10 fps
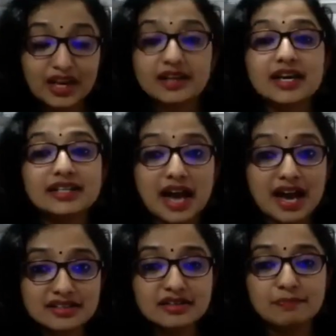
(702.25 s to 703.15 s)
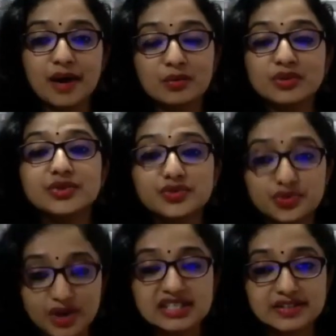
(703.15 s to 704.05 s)
And it has the power to
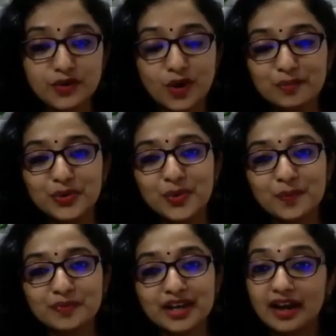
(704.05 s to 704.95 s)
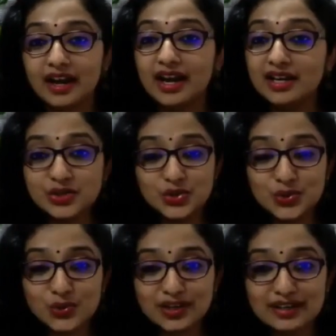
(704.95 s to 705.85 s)
transform you
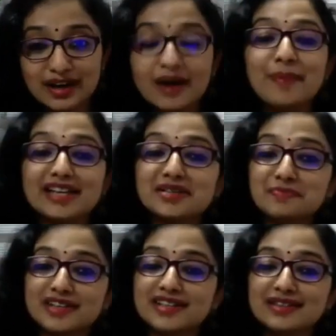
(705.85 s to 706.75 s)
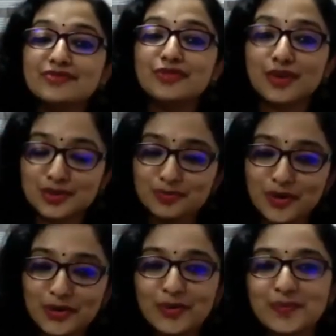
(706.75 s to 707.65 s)
into a better person for
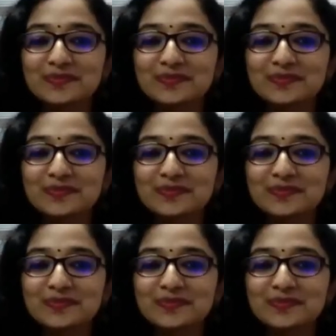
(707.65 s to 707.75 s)
tomorrow.